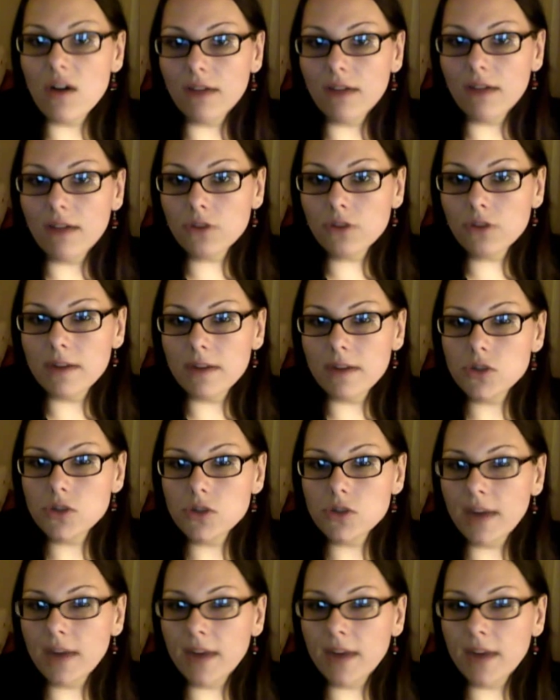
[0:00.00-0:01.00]
After about
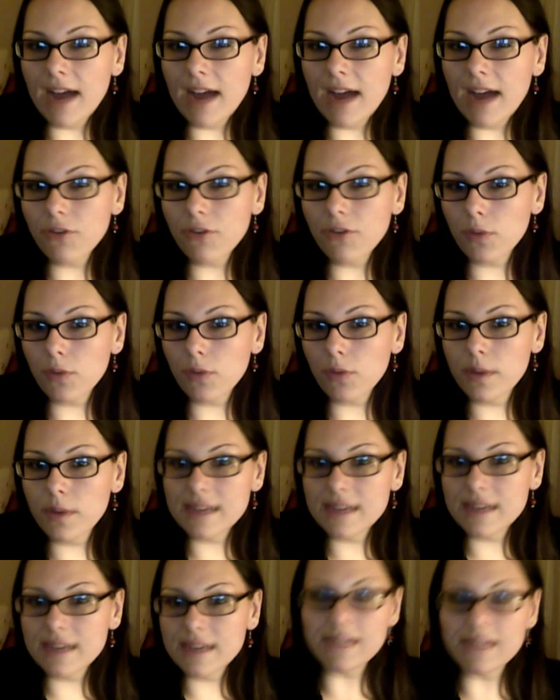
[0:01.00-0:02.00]
2.5 or 3
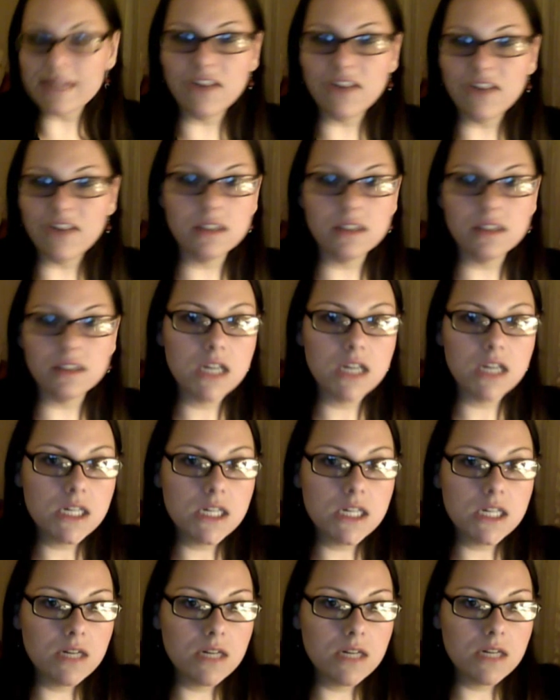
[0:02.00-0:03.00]
weeks, I felt
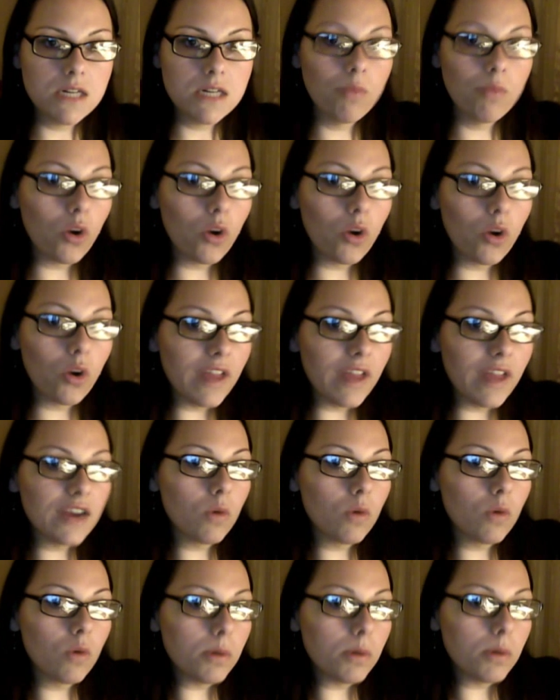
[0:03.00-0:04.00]
more like a
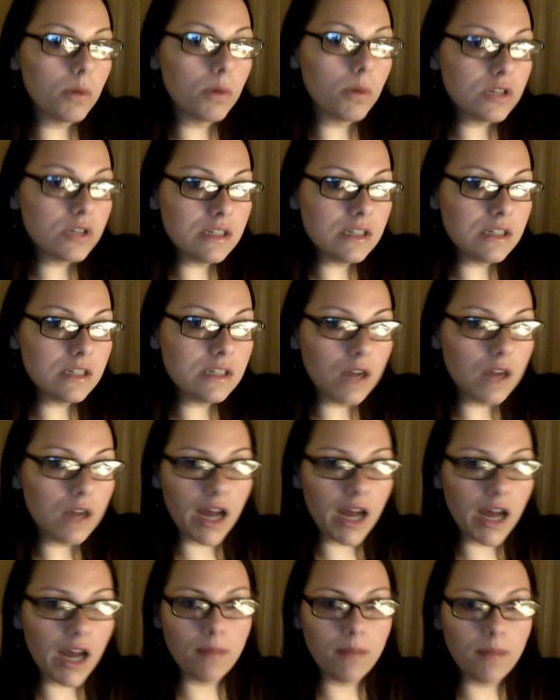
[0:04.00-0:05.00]
normal person.
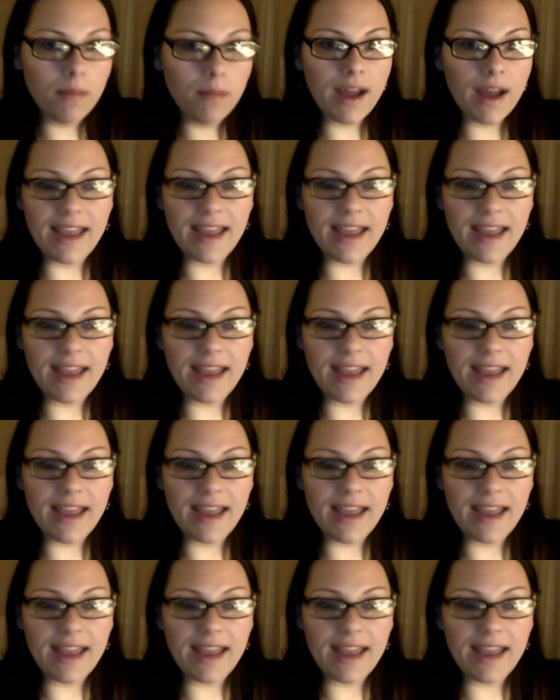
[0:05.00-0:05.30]
I